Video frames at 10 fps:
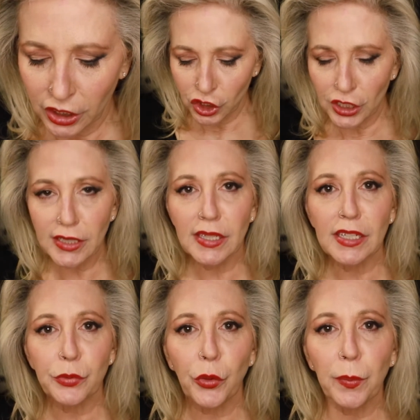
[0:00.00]
She
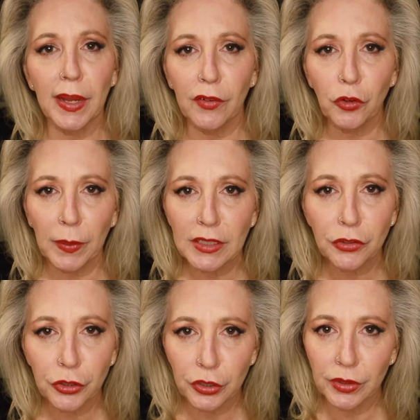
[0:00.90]
stays with me after my
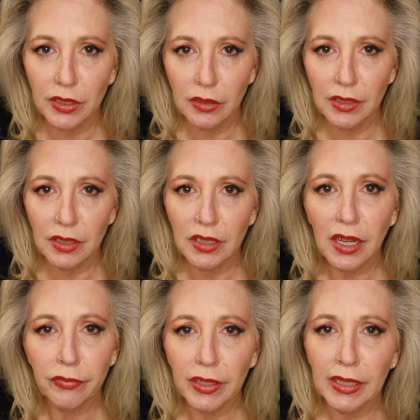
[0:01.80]
surgeries and
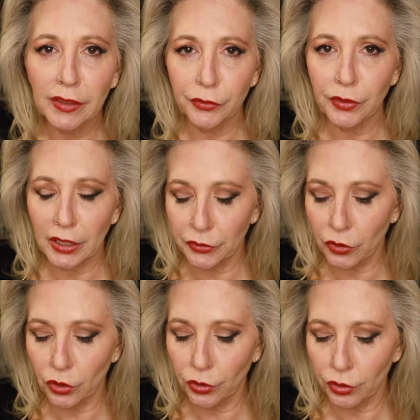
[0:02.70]
stuff. I can't do that to
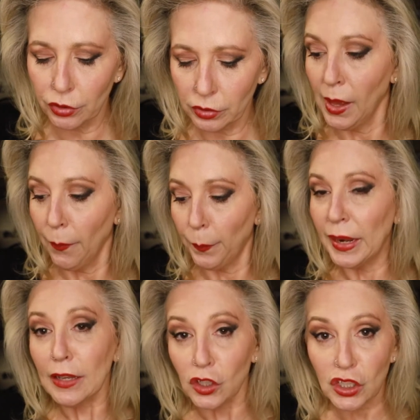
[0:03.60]
her. But
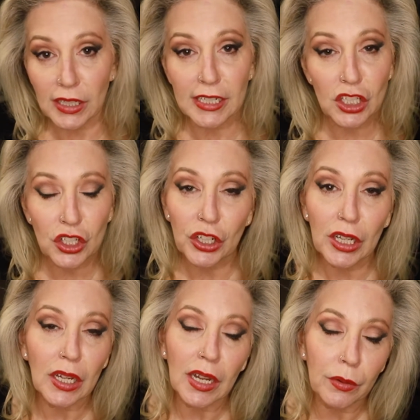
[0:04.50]
it looks like it's
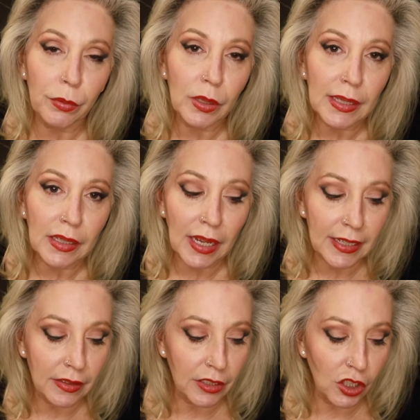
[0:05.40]
good. I really
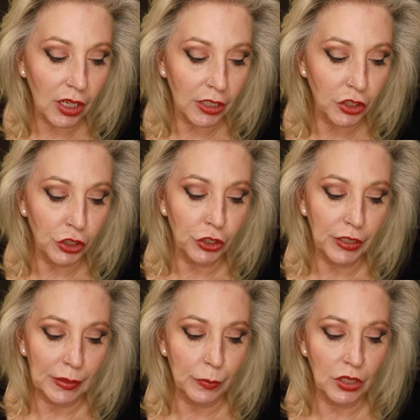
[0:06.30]
like the doctor.
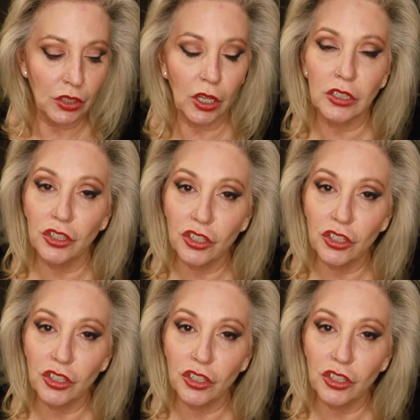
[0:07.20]
Name's Dr.